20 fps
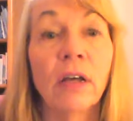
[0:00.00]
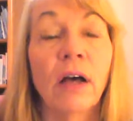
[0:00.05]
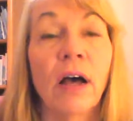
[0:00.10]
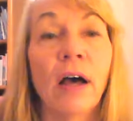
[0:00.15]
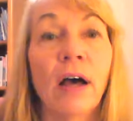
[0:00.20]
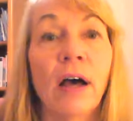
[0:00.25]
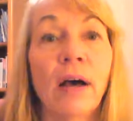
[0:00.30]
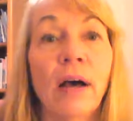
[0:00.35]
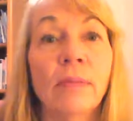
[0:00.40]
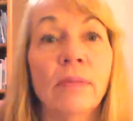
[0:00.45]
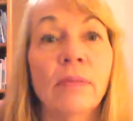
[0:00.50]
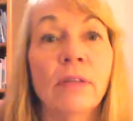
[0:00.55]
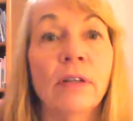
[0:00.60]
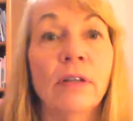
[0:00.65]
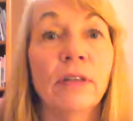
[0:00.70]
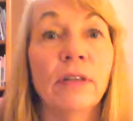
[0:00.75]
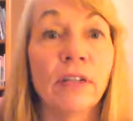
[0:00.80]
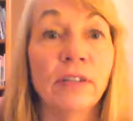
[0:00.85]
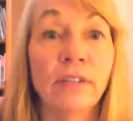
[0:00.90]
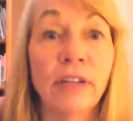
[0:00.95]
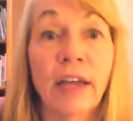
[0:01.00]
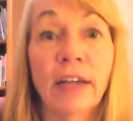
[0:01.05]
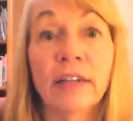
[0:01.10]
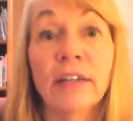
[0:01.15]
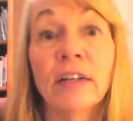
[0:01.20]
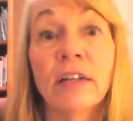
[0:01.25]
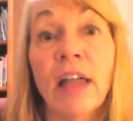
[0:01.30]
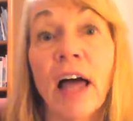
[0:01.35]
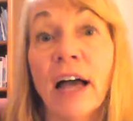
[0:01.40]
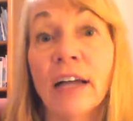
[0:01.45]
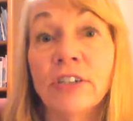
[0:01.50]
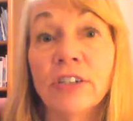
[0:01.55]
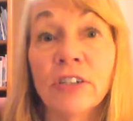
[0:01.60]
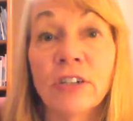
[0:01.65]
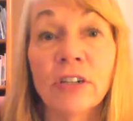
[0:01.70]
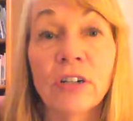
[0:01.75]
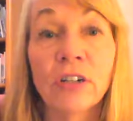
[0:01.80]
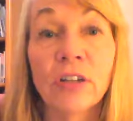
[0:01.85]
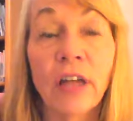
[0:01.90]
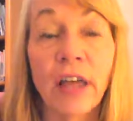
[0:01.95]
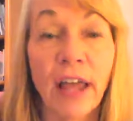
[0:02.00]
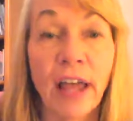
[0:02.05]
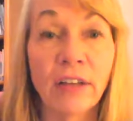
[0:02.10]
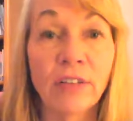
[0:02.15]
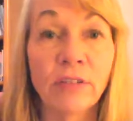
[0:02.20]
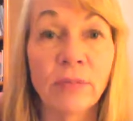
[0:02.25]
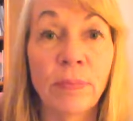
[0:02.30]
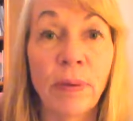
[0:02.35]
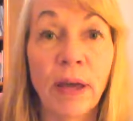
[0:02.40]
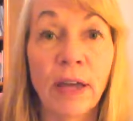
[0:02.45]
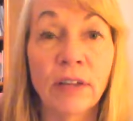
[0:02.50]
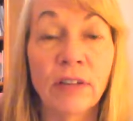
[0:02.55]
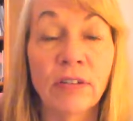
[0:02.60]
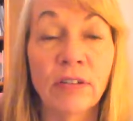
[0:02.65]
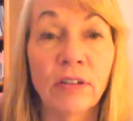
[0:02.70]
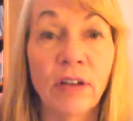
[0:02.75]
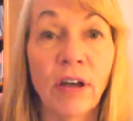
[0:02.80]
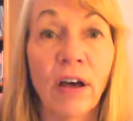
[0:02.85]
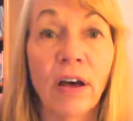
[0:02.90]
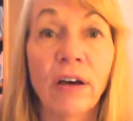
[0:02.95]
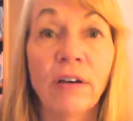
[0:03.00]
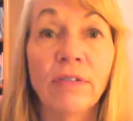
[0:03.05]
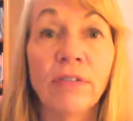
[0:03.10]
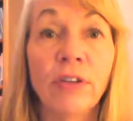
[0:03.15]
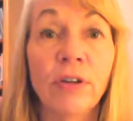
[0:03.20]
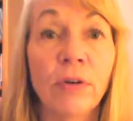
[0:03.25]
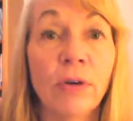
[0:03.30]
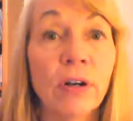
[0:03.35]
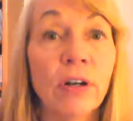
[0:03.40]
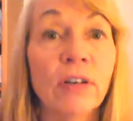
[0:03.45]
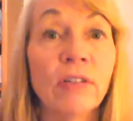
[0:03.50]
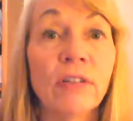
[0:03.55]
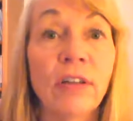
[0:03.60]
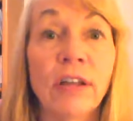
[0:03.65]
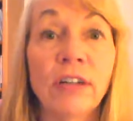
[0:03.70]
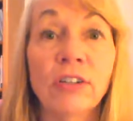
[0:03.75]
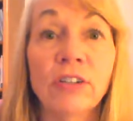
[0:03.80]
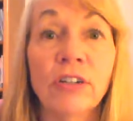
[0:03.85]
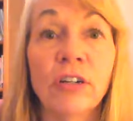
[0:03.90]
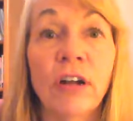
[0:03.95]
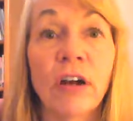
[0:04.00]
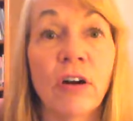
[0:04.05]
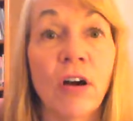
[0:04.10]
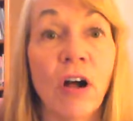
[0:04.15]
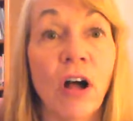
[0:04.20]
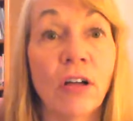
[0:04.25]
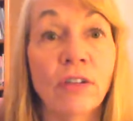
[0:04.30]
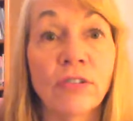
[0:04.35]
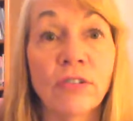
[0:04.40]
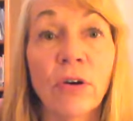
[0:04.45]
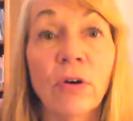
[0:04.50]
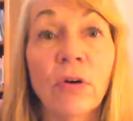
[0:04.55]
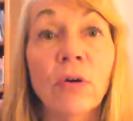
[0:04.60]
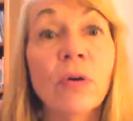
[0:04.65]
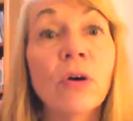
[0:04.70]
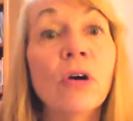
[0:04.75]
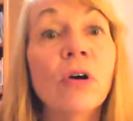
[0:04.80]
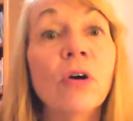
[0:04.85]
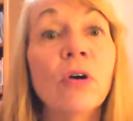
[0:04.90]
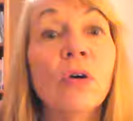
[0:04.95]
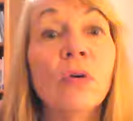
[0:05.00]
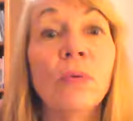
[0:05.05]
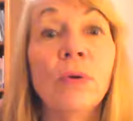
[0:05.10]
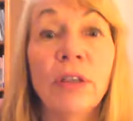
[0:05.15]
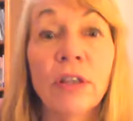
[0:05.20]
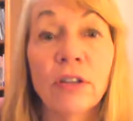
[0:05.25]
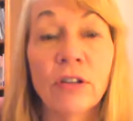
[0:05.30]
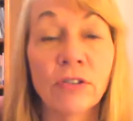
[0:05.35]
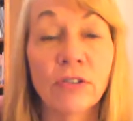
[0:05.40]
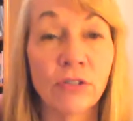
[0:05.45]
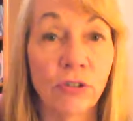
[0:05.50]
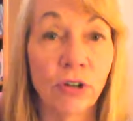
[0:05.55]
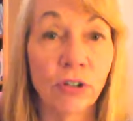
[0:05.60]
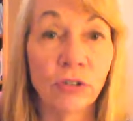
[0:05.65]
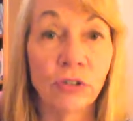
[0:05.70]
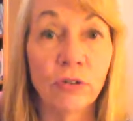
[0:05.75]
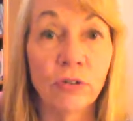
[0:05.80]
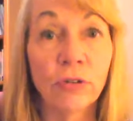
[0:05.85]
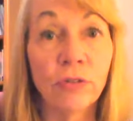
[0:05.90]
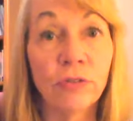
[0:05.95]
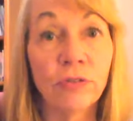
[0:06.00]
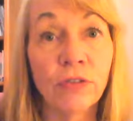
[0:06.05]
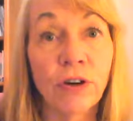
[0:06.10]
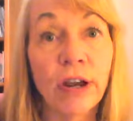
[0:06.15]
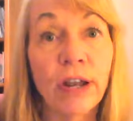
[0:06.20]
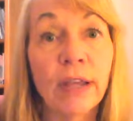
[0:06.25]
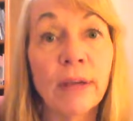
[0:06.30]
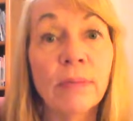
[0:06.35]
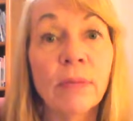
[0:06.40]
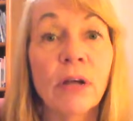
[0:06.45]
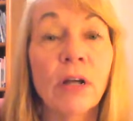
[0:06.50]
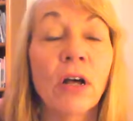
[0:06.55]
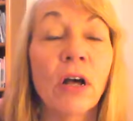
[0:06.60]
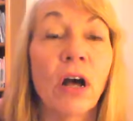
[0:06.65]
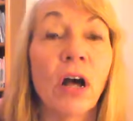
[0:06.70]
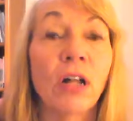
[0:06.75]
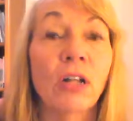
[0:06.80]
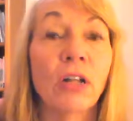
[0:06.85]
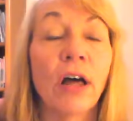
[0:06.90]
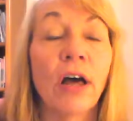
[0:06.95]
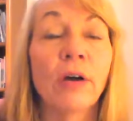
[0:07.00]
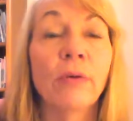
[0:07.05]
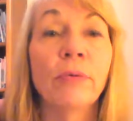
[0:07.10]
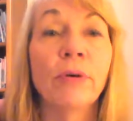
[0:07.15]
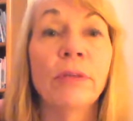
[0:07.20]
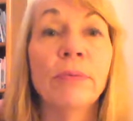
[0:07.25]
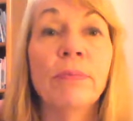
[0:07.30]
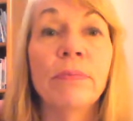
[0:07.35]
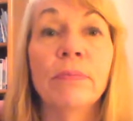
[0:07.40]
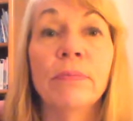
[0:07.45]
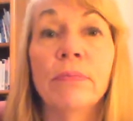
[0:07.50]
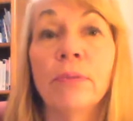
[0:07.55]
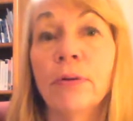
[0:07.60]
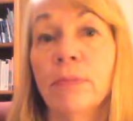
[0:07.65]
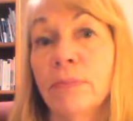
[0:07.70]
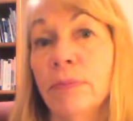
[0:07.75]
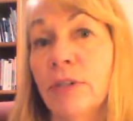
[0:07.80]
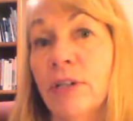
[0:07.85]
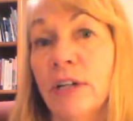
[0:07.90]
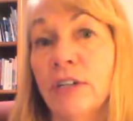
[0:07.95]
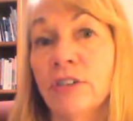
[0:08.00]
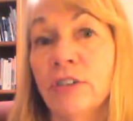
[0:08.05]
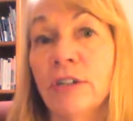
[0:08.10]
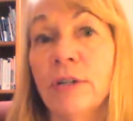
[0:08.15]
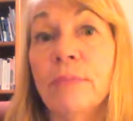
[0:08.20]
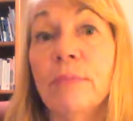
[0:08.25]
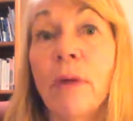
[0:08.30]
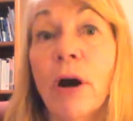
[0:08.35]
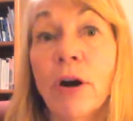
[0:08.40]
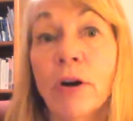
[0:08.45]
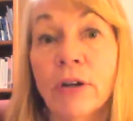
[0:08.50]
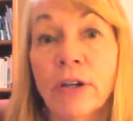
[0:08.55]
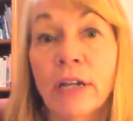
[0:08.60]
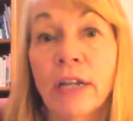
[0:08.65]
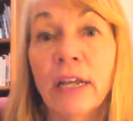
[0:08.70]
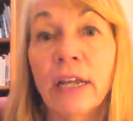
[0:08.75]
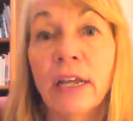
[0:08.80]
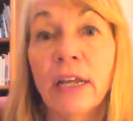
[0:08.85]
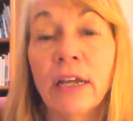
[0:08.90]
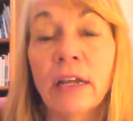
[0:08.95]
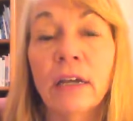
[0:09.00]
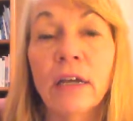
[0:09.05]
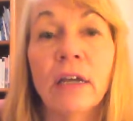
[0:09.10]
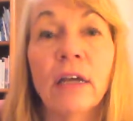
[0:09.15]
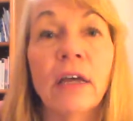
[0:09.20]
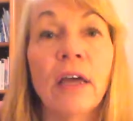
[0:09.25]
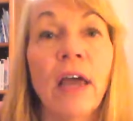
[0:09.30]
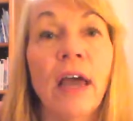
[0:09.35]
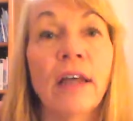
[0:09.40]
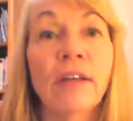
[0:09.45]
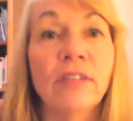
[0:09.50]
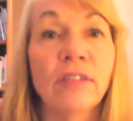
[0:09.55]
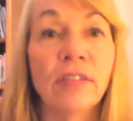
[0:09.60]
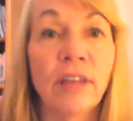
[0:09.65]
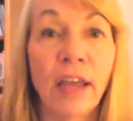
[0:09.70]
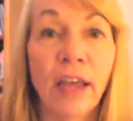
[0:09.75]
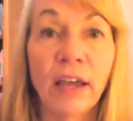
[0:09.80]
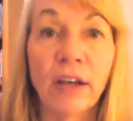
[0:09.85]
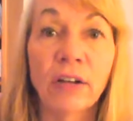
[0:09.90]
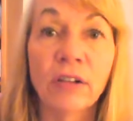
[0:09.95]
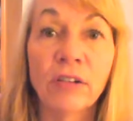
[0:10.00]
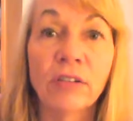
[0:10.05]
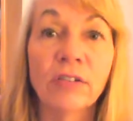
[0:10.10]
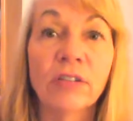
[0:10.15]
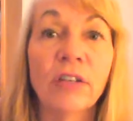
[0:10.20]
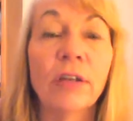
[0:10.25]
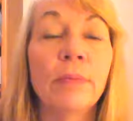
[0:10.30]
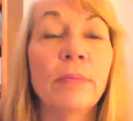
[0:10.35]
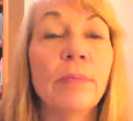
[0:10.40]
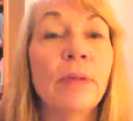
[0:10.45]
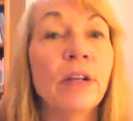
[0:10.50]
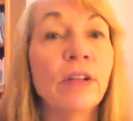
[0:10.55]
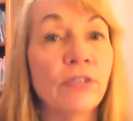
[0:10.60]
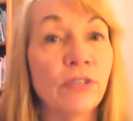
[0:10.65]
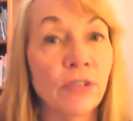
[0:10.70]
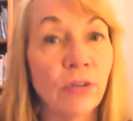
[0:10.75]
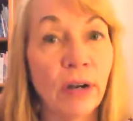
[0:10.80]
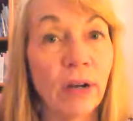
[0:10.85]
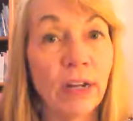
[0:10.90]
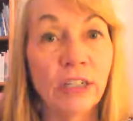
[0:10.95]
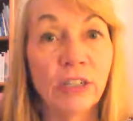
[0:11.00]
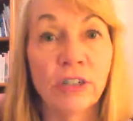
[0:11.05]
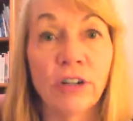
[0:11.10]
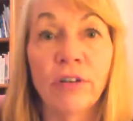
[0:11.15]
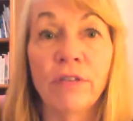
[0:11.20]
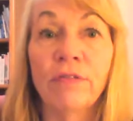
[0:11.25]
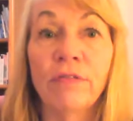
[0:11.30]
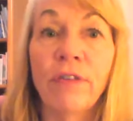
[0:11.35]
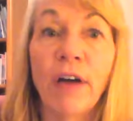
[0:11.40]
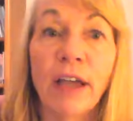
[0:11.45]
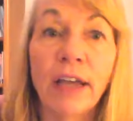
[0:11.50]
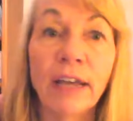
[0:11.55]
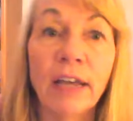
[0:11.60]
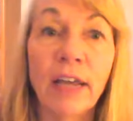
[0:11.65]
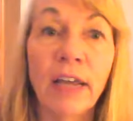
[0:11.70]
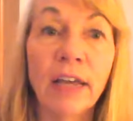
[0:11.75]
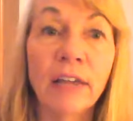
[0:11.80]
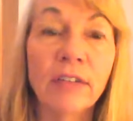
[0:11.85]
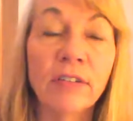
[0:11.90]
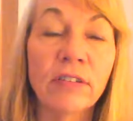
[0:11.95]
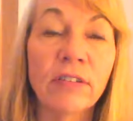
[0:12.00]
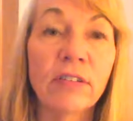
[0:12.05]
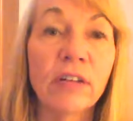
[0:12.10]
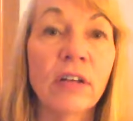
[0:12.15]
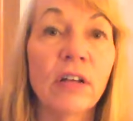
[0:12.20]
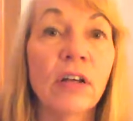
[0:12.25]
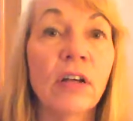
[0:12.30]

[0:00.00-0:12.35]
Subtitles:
The technological aspects of the organization are also within the structural frame, along with potentially marketing and sales, administration, finance,